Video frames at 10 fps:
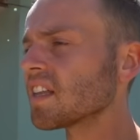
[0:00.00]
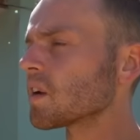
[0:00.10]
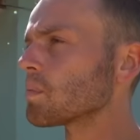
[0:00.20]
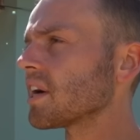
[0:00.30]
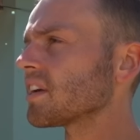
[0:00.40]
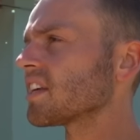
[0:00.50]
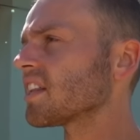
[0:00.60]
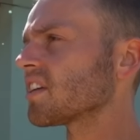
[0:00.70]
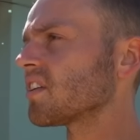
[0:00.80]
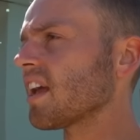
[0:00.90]
that
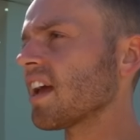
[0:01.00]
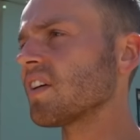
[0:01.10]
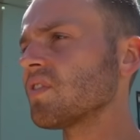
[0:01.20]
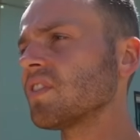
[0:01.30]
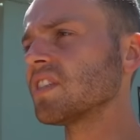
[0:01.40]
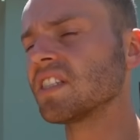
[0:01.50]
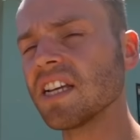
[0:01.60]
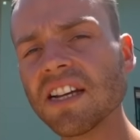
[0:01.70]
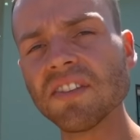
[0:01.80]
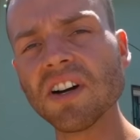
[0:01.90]
apparently they don't have
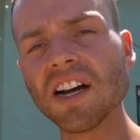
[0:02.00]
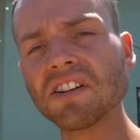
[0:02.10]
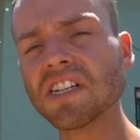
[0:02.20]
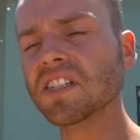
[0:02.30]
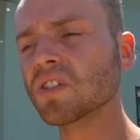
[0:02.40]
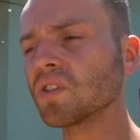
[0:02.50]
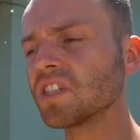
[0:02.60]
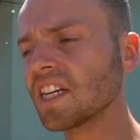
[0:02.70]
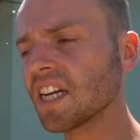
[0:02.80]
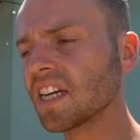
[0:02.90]
Zika virus or
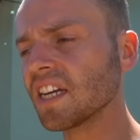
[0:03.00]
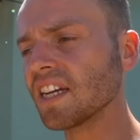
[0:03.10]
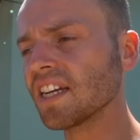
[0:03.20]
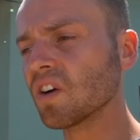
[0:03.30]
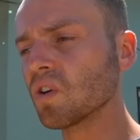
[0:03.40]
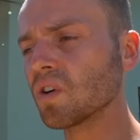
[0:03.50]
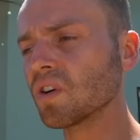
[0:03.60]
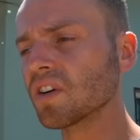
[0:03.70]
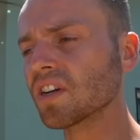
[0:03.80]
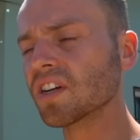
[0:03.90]
dengue
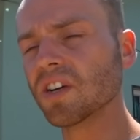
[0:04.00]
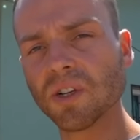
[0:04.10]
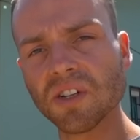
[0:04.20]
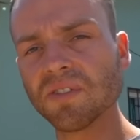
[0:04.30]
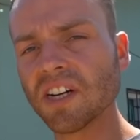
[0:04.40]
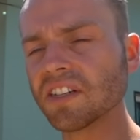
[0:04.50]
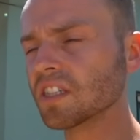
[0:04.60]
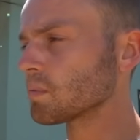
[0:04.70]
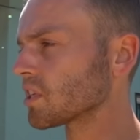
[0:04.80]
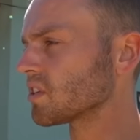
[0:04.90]
or
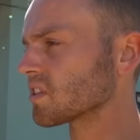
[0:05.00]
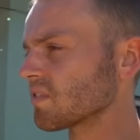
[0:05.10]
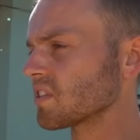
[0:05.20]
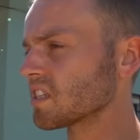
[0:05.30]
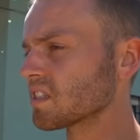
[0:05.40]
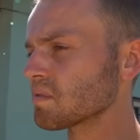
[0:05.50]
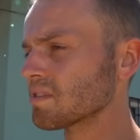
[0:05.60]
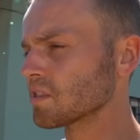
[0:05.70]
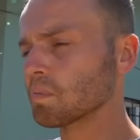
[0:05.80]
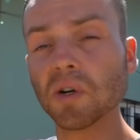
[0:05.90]
coronavirus because of
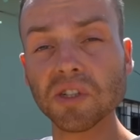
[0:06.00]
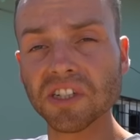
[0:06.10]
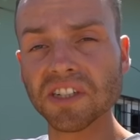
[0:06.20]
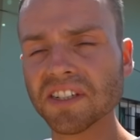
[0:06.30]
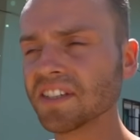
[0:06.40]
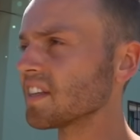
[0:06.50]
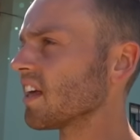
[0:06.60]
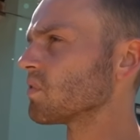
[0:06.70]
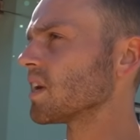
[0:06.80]
this potion that they've